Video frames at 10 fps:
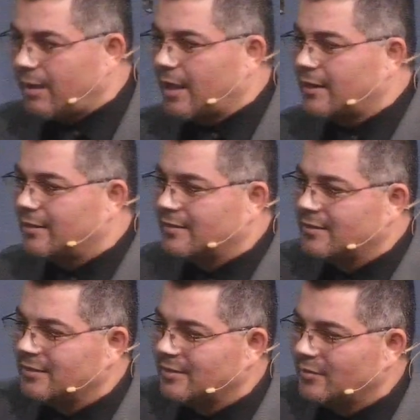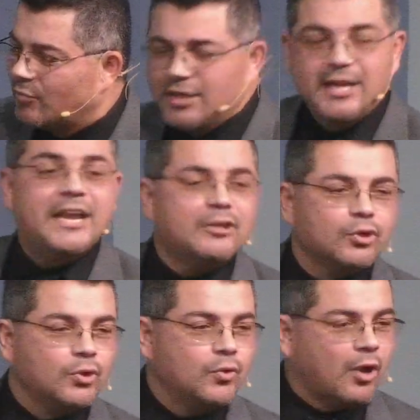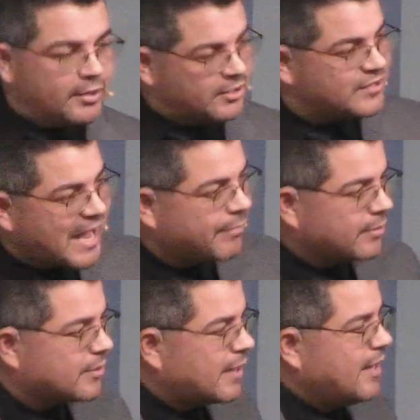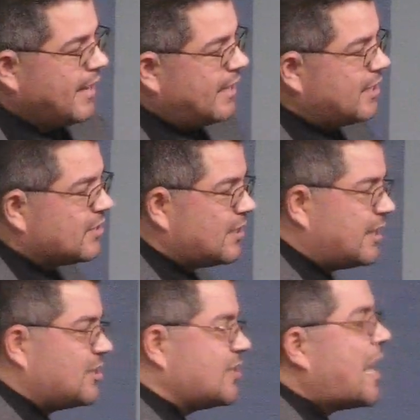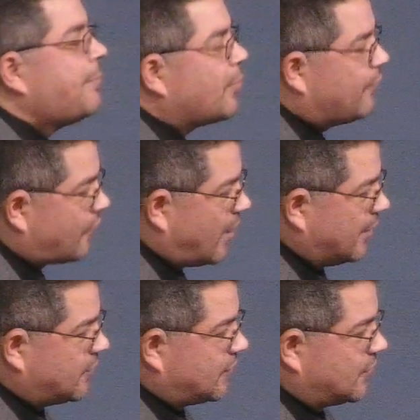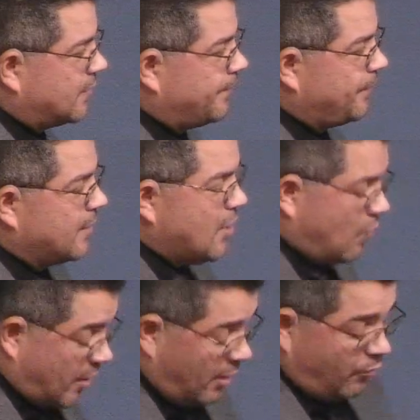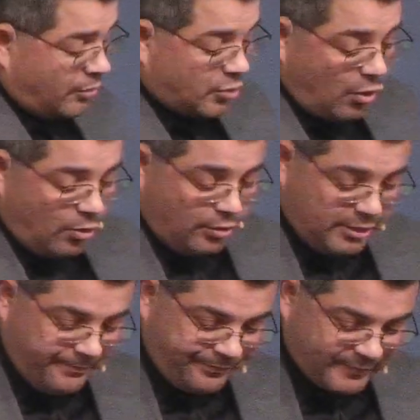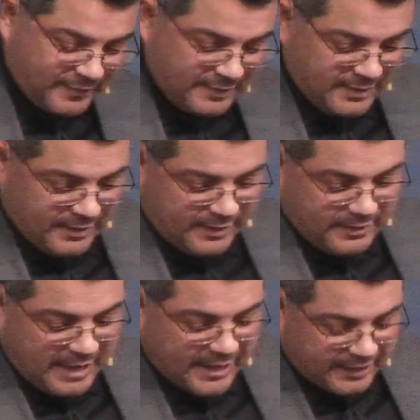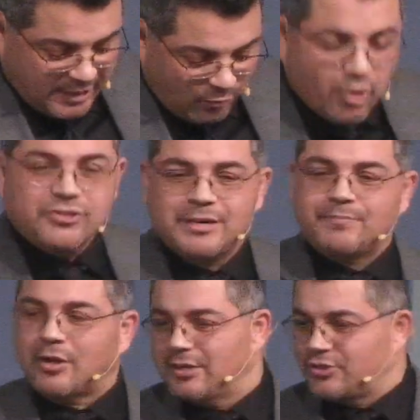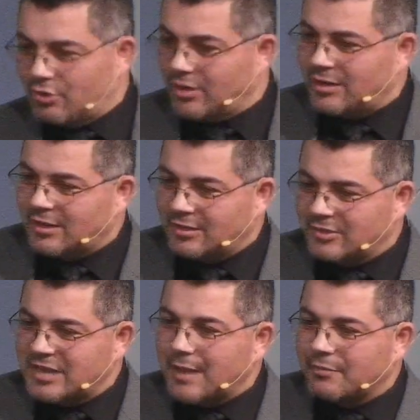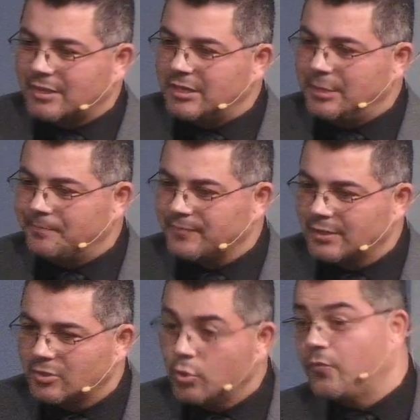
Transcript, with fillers: Think about it. What did he do on the Sabbath? That is an example for us. Well, we're told that he worshiped on the, church, uh, on the Sabbath, didn't he?